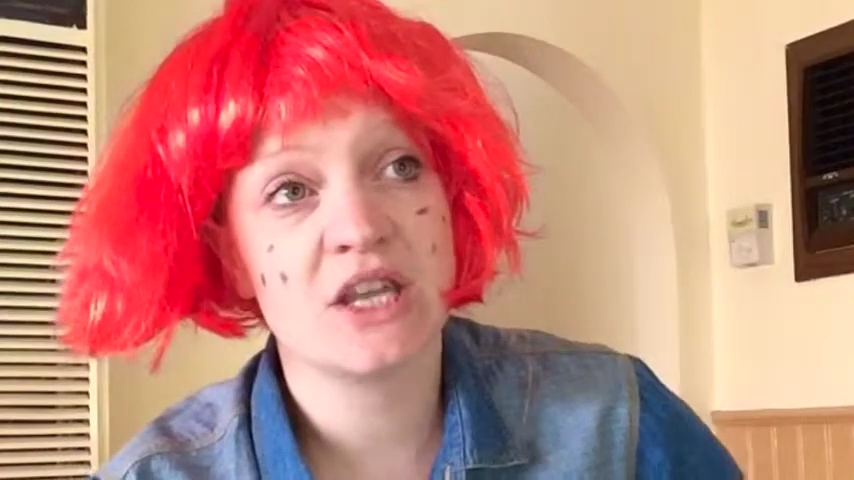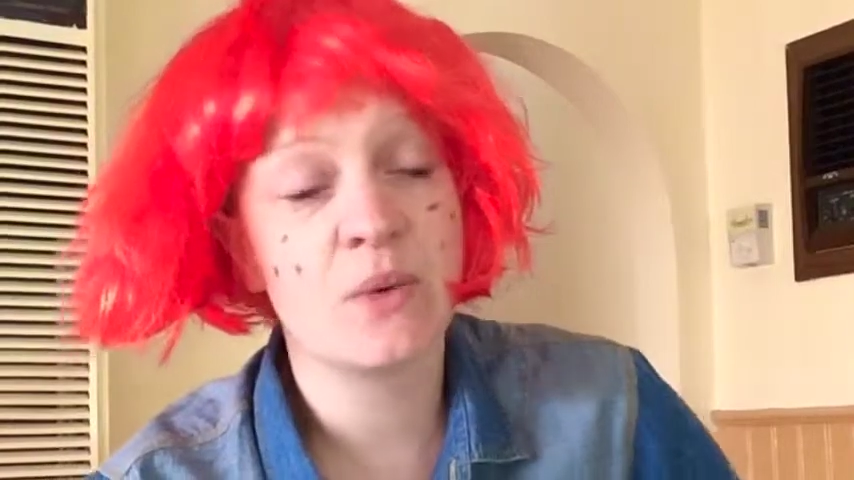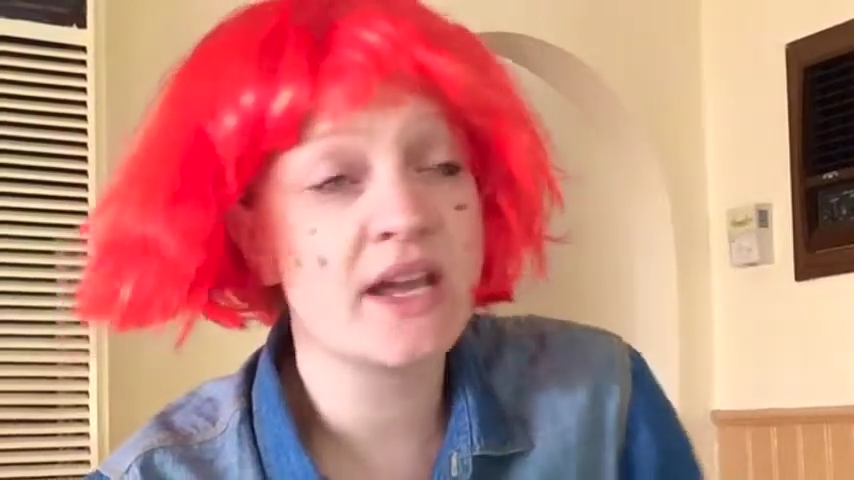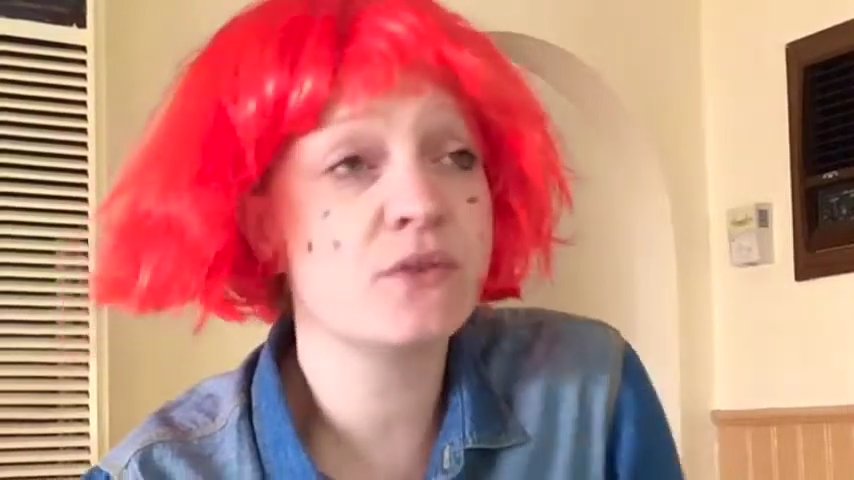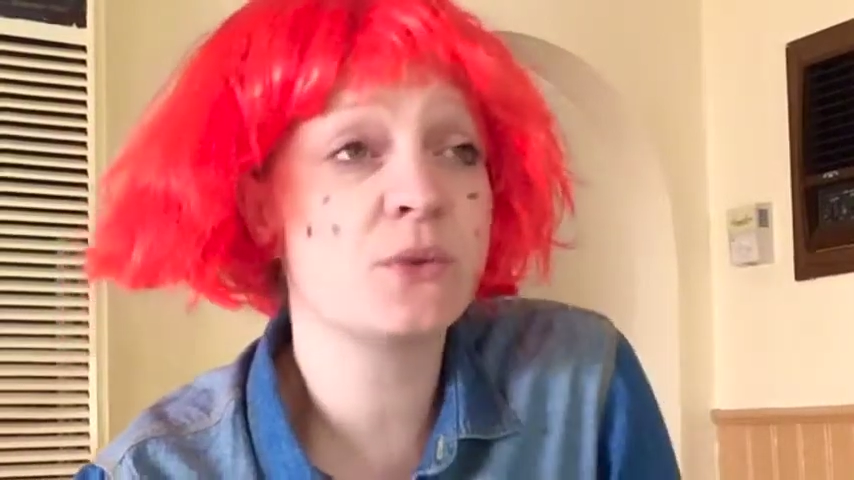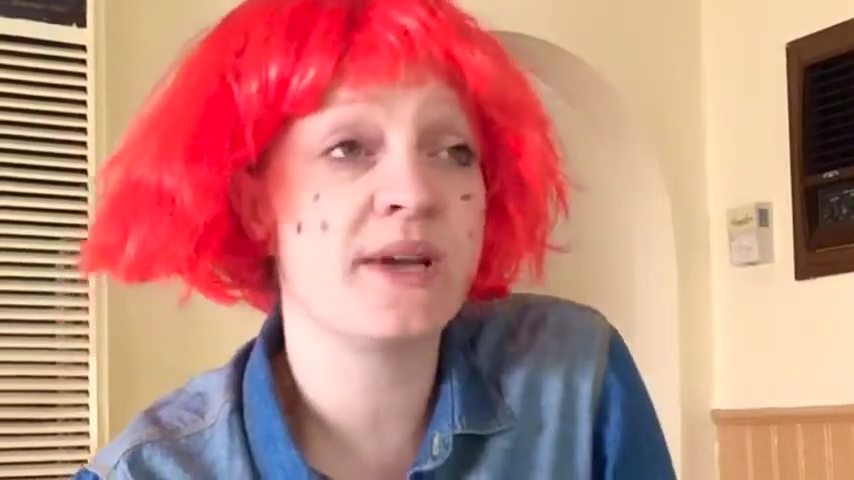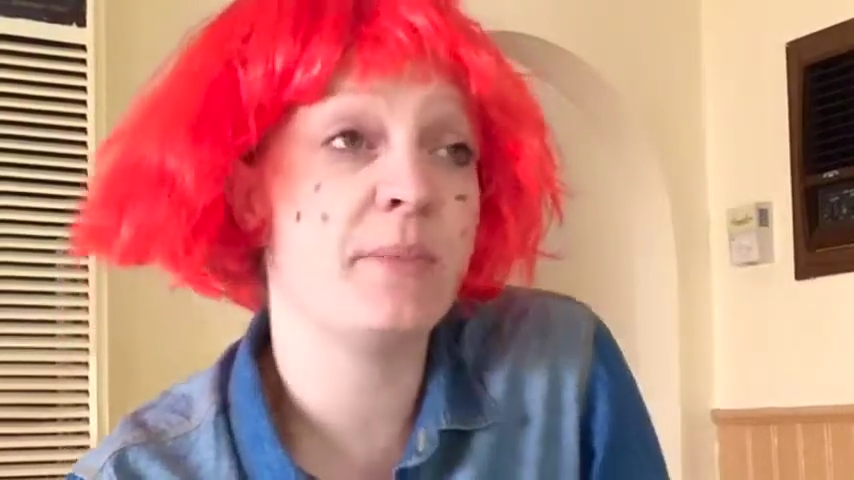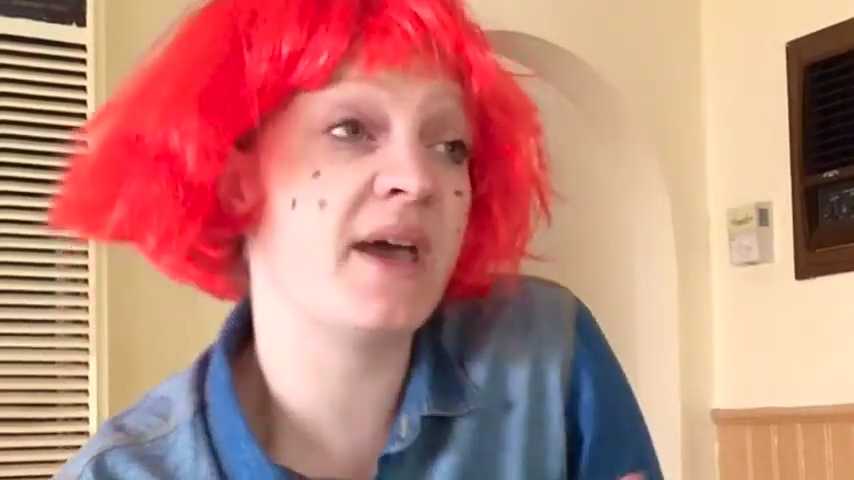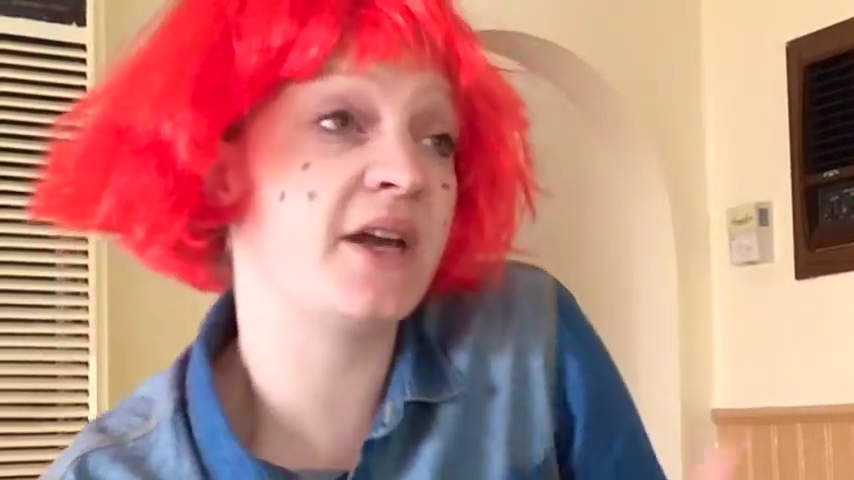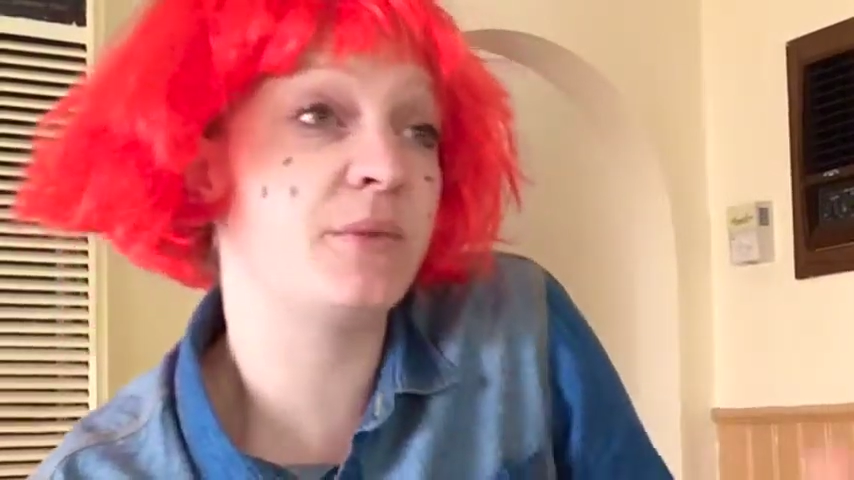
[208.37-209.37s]
we have to wear
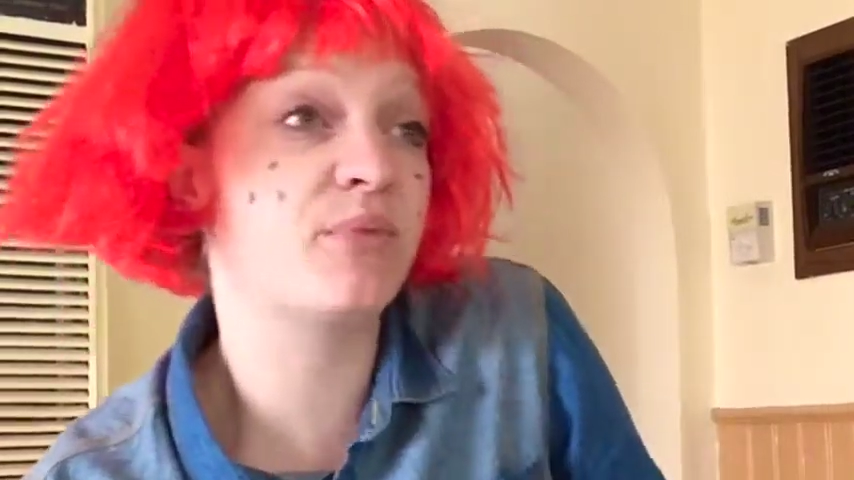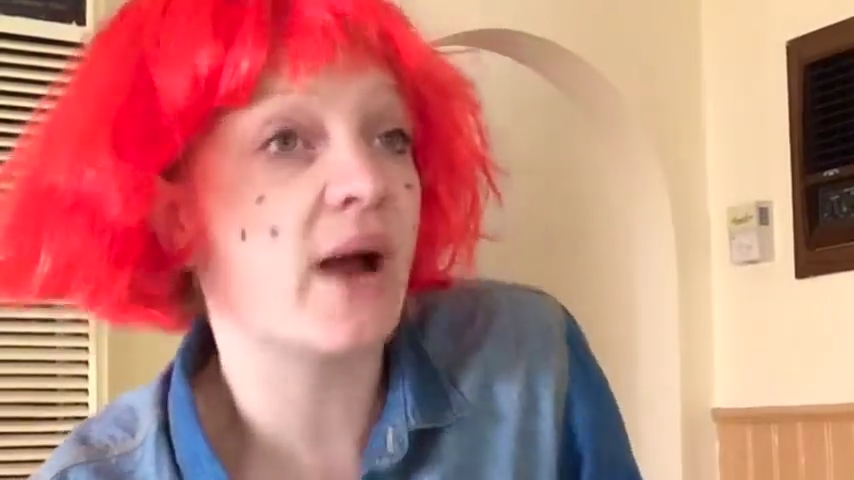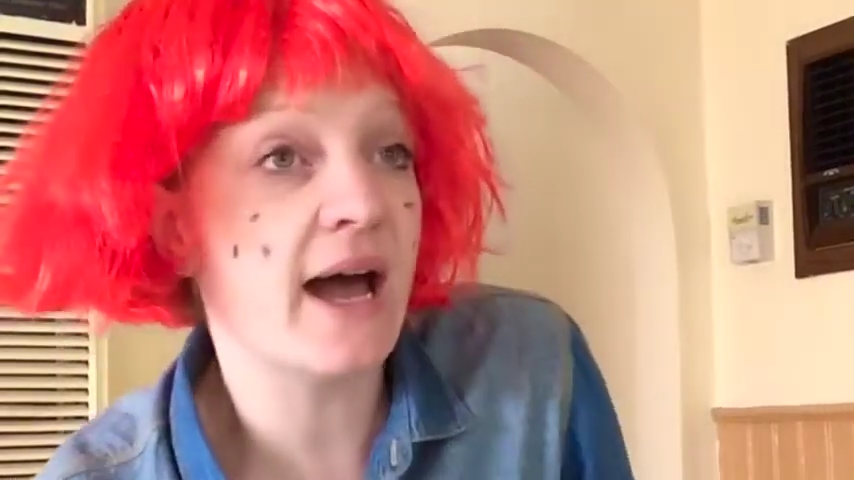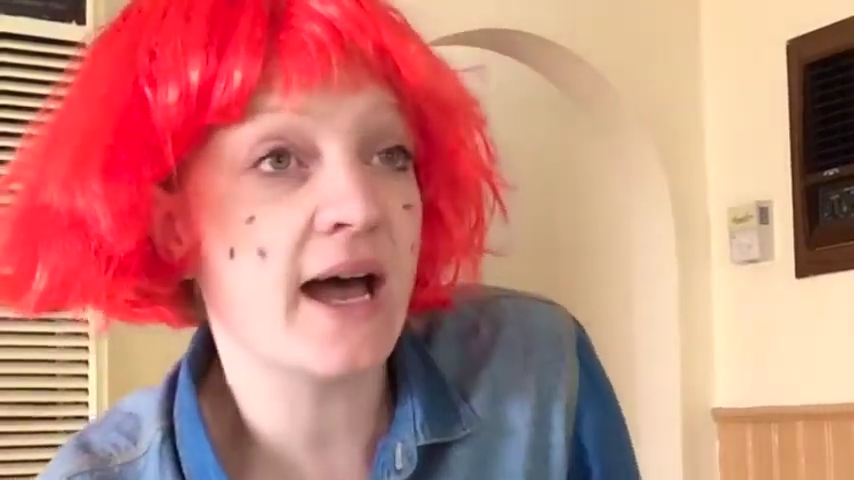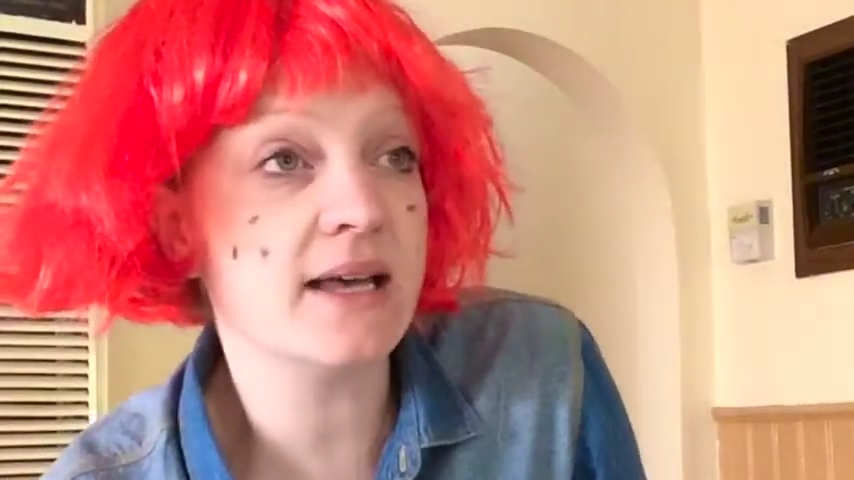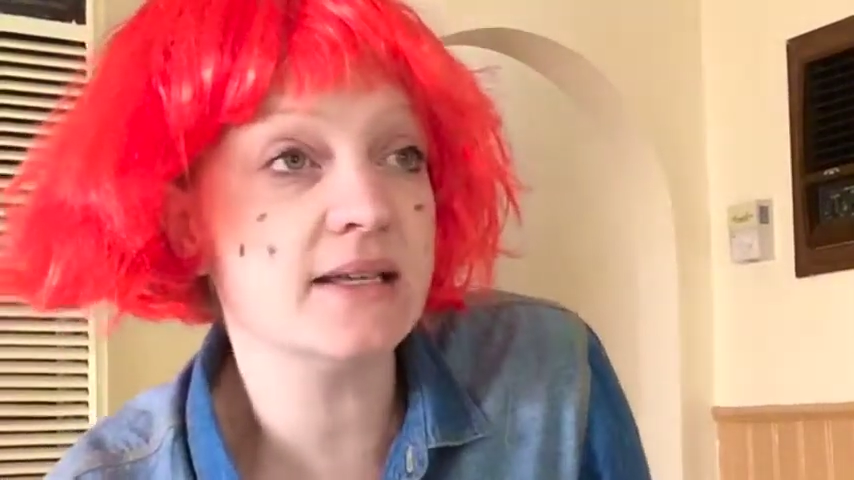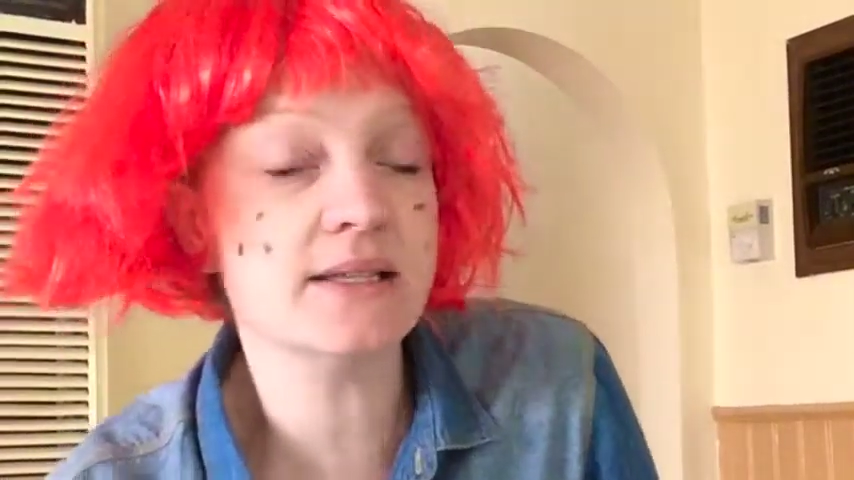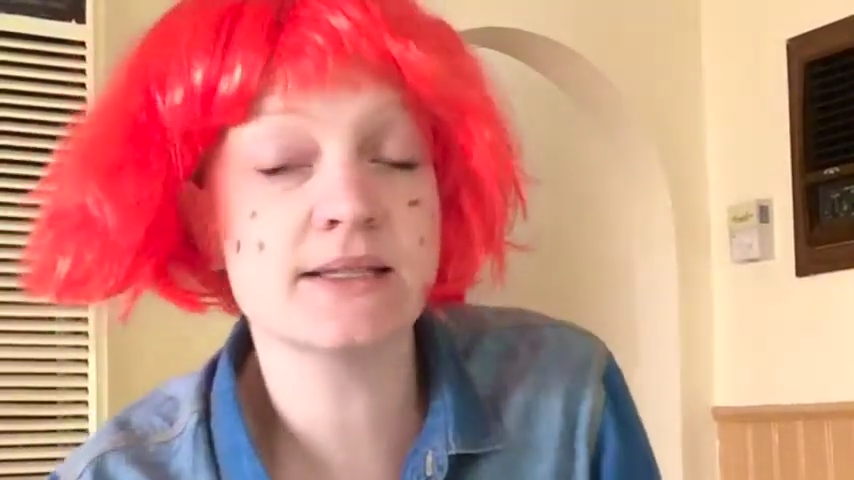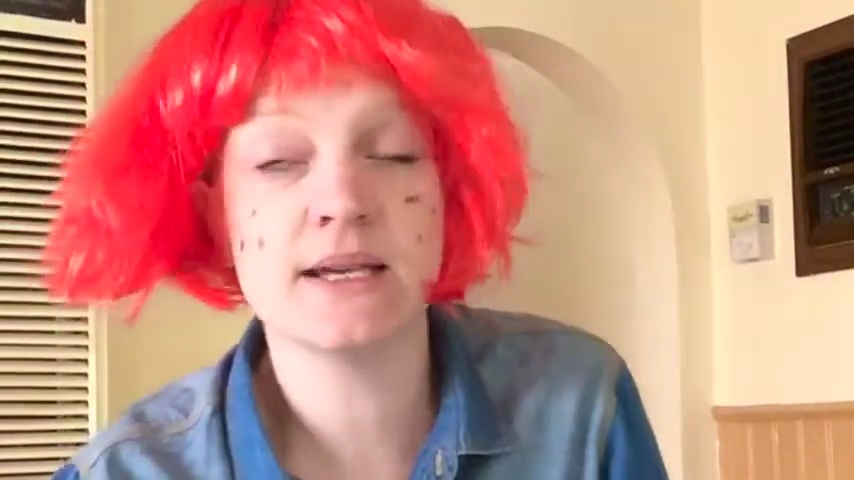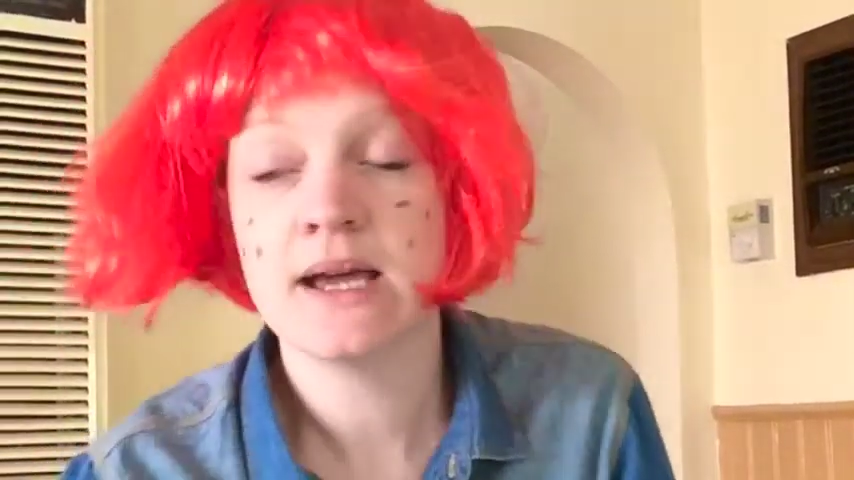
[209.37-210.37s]
padded
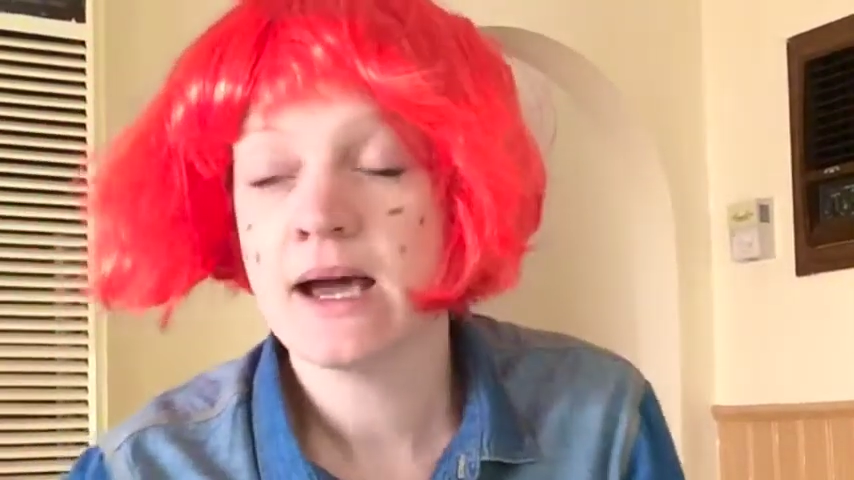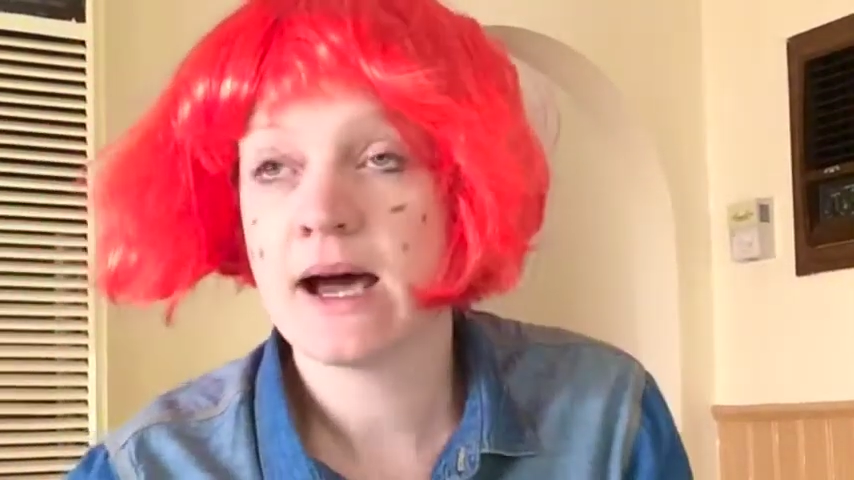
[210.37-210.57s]
bras.